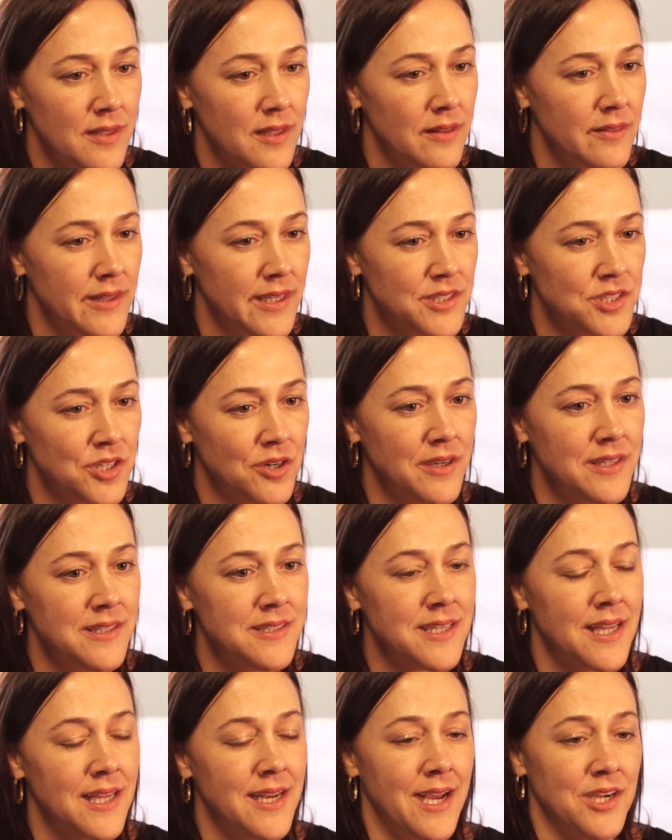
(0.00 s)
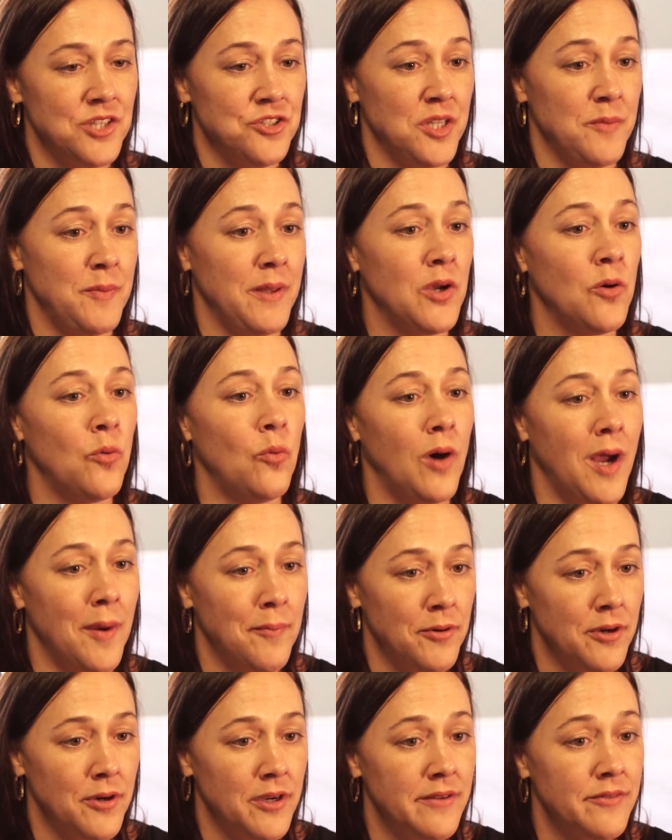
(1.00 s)
the attorneys can actually be
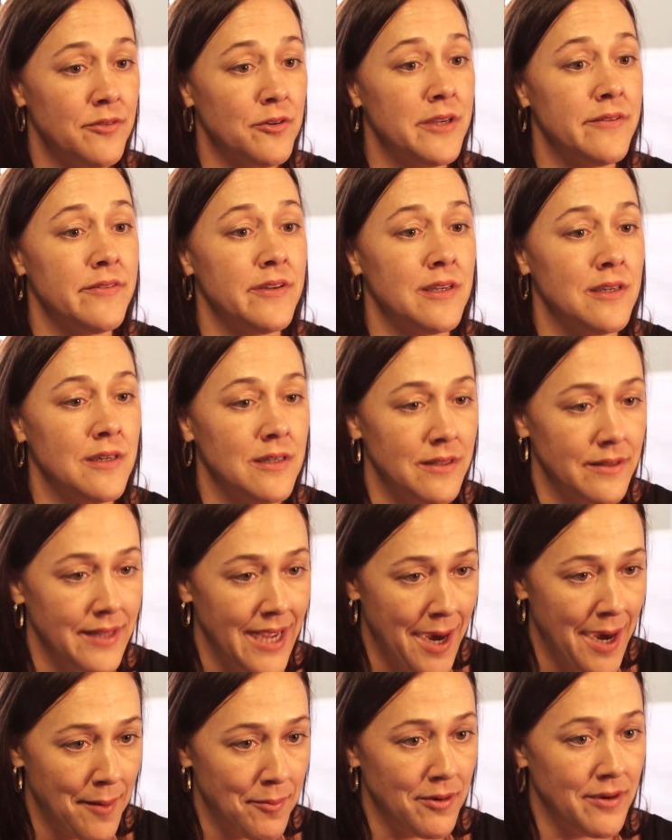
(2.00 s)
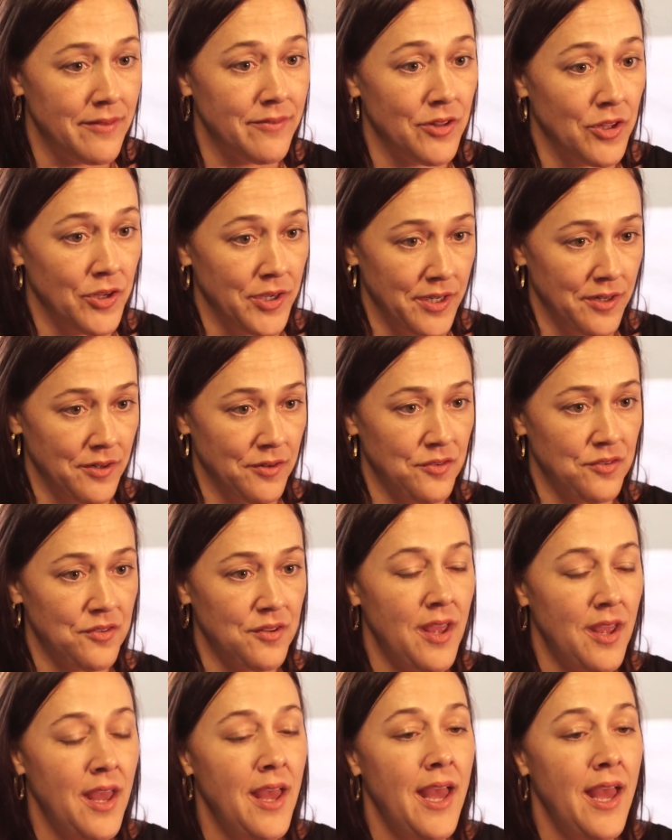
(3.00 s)
cooperative or even collaborative lawyers,